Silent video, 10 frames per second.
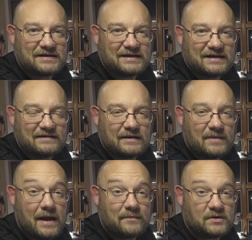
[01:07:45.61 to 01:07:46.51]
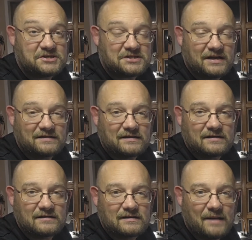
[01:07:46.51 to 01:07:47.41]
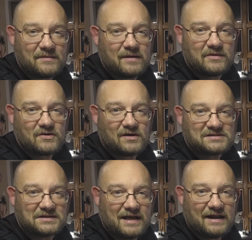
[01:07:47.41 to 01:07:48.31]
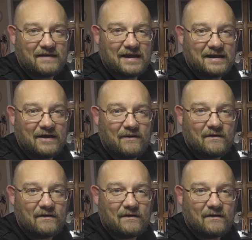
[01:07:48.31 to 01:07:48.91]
Yeah, I appreciate that. I'm coming across a lot of that now.